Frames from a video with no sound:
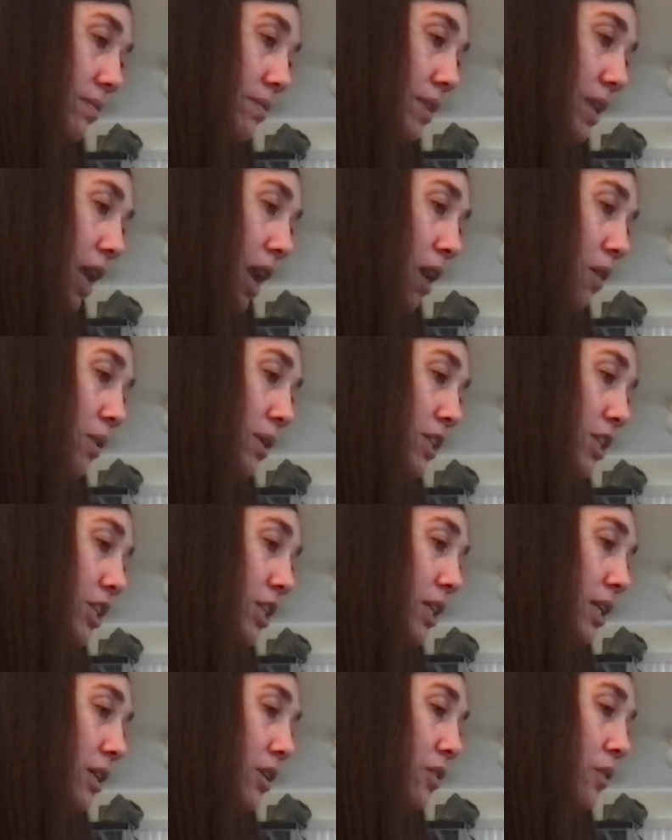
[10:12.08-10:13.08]
How is
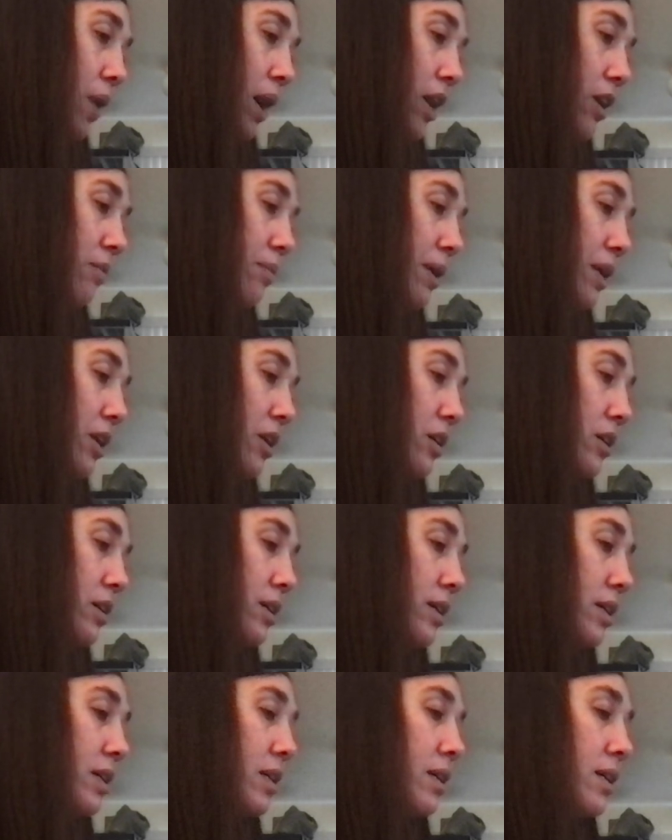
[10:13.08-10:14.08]
she? Inquired Peter.
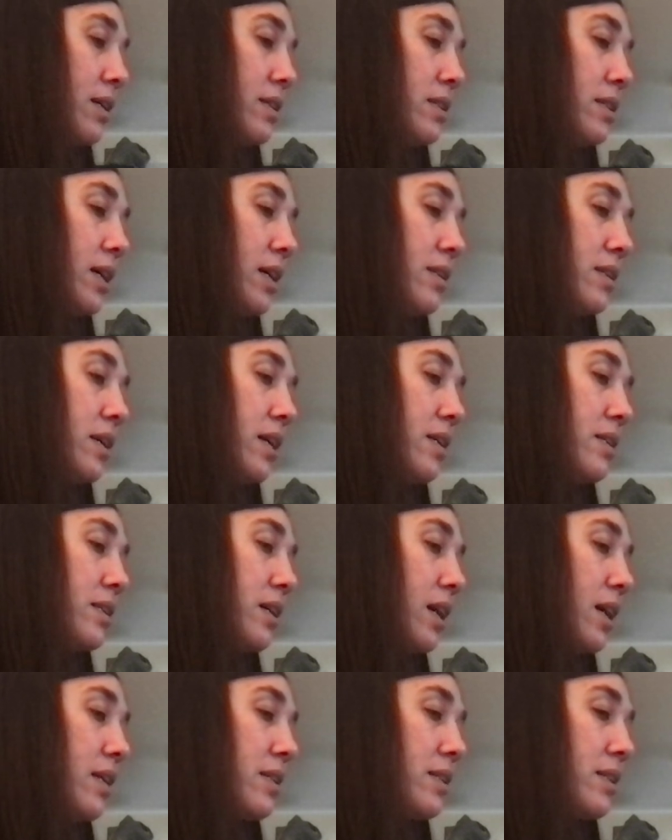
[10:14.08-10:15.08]
Tut, tut,
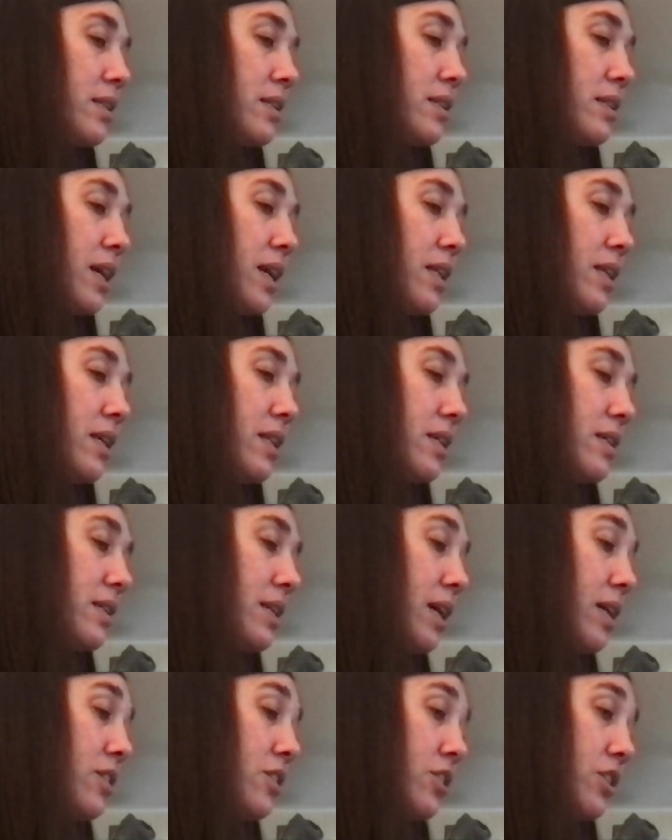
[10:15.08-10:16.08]
tut, said Slightly, this
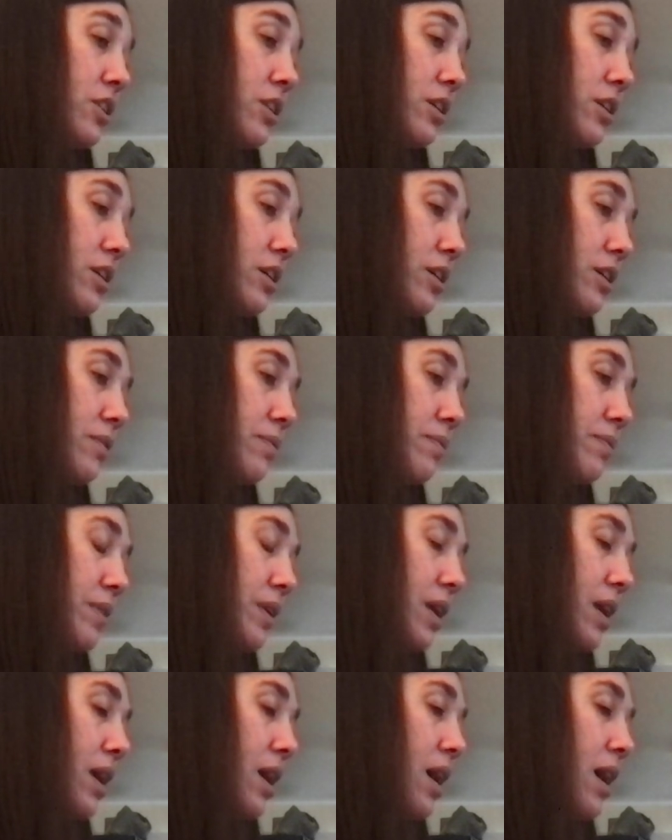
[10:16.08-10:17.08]
has cured her.
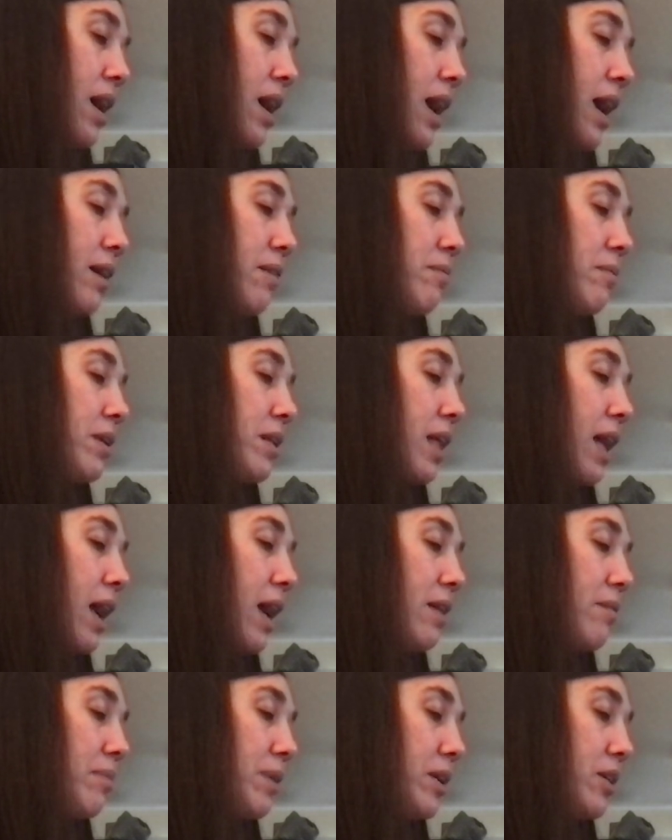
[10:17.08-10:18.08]
I am
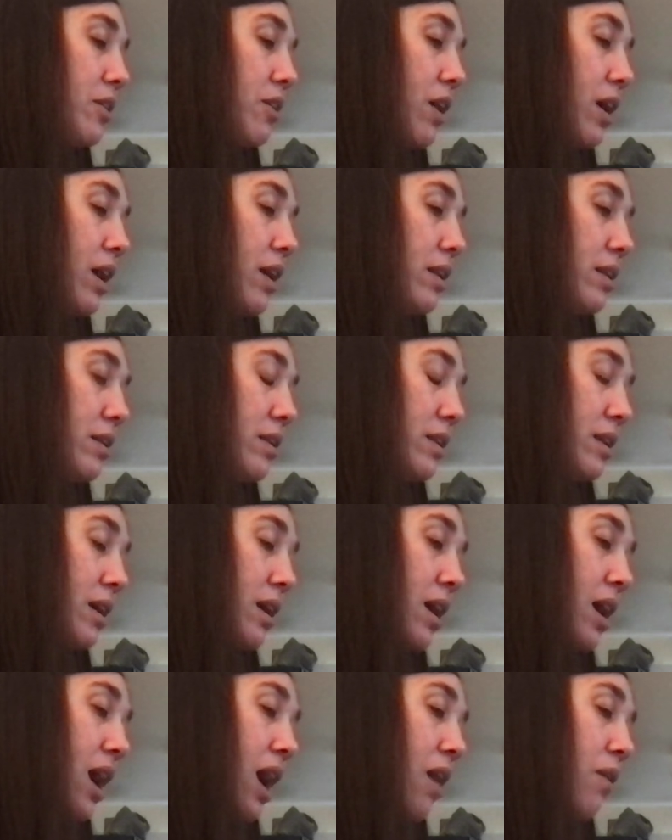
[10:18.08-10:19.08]
glad, Peter cried.
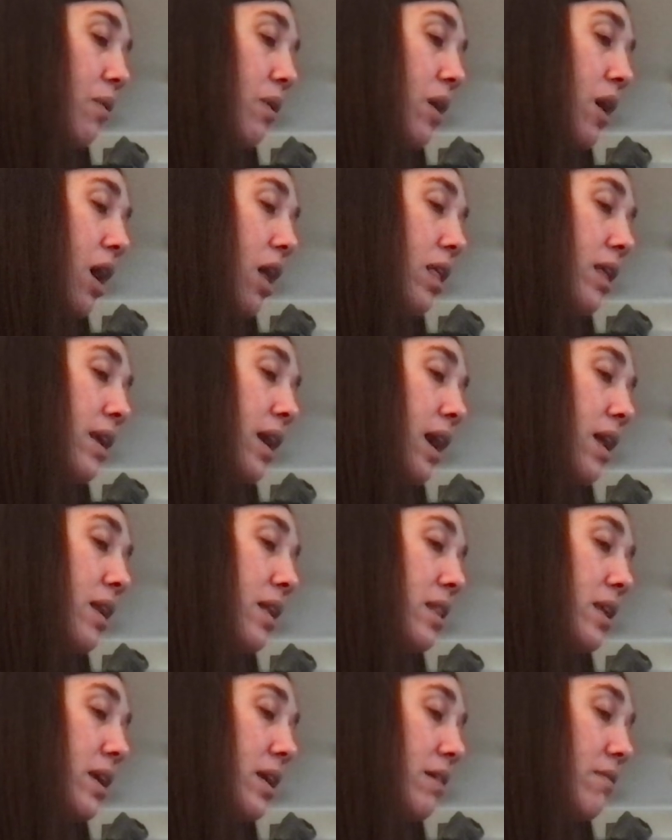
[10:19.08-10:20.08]
I will call again
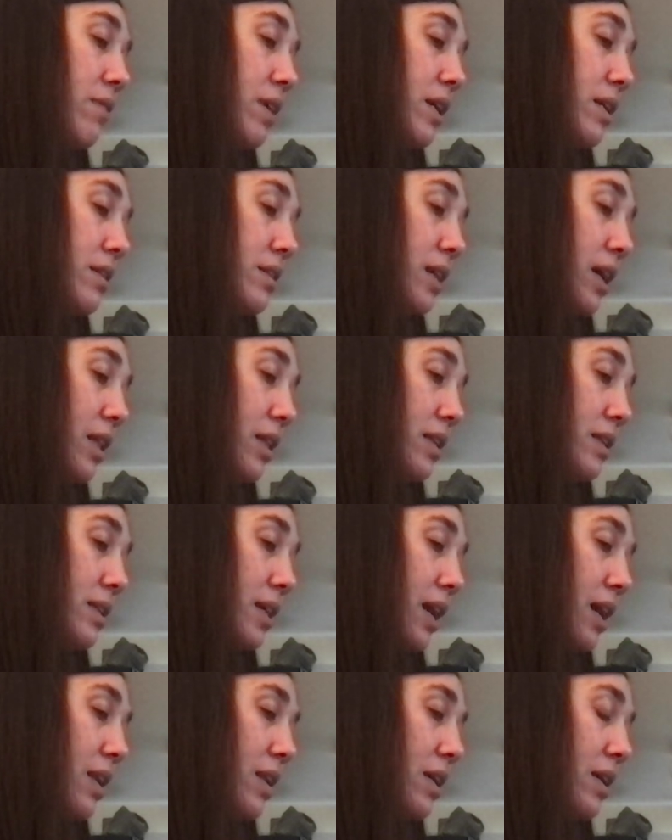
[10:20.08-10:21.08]
in the evening, Slightly
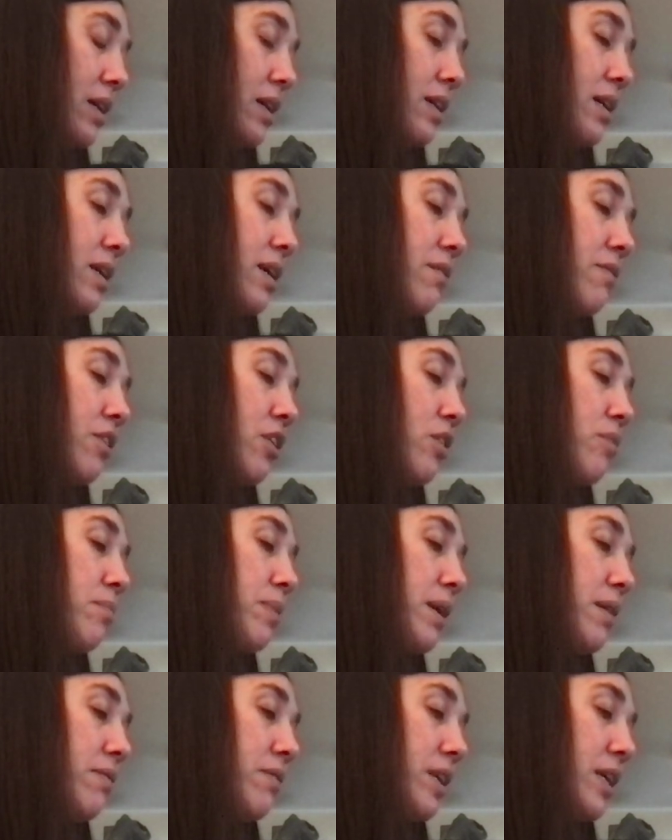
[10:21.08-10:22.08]
said. Give her
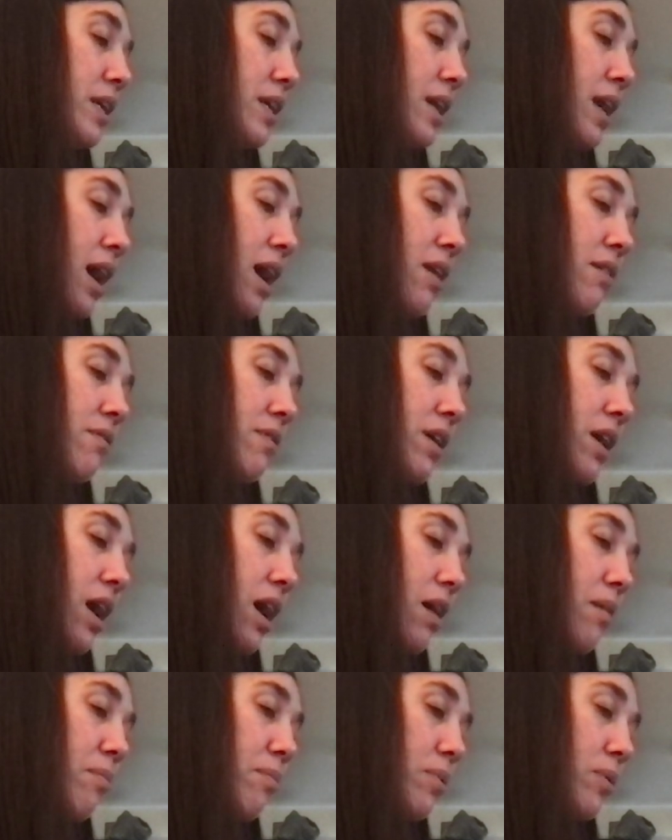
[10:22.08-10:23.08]
beef tea out of a
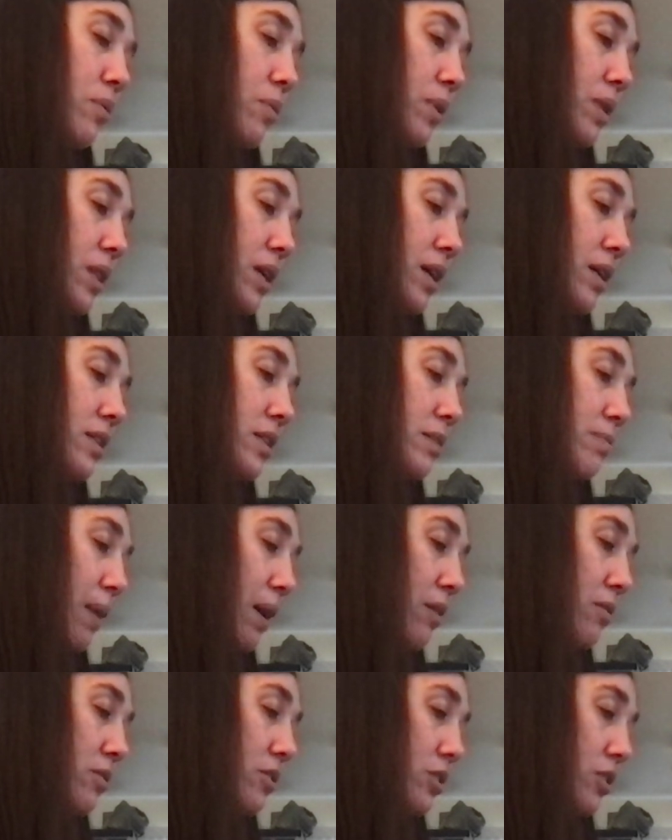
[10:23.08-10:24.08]
cup with a
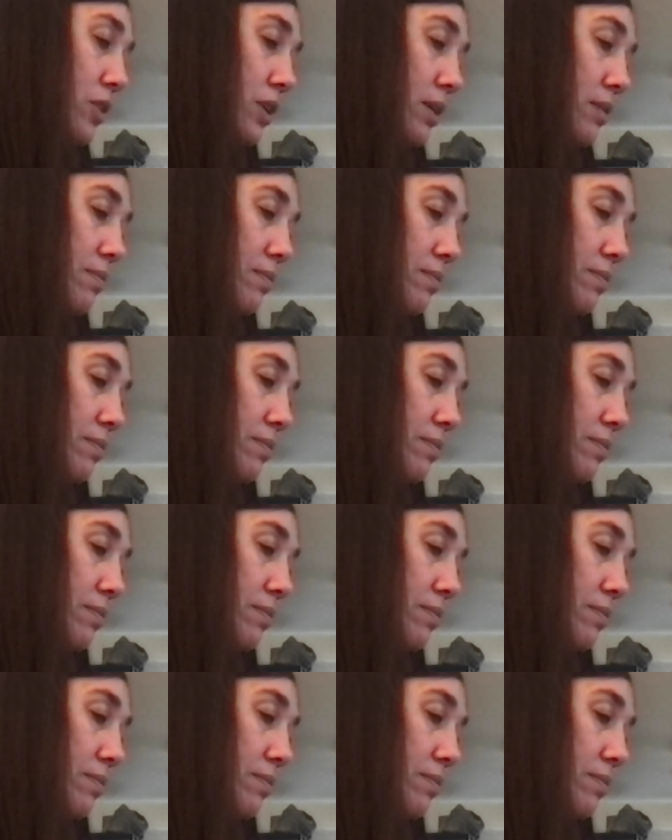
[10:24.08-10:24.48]
spout to it.